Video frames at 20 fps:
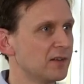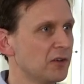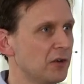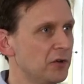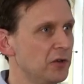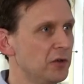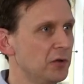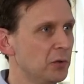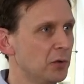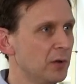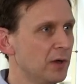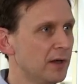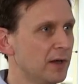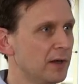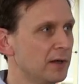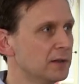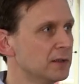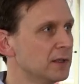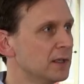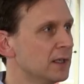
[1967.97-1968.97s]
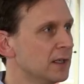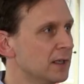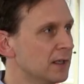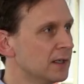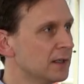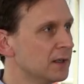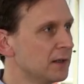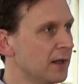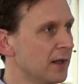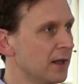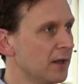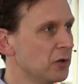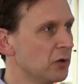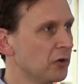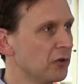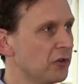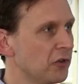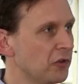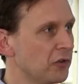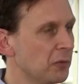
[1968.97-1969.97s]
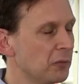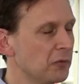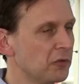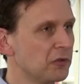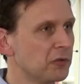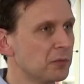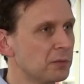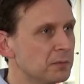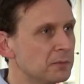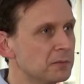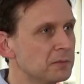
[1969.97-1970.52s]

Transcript: Are your systems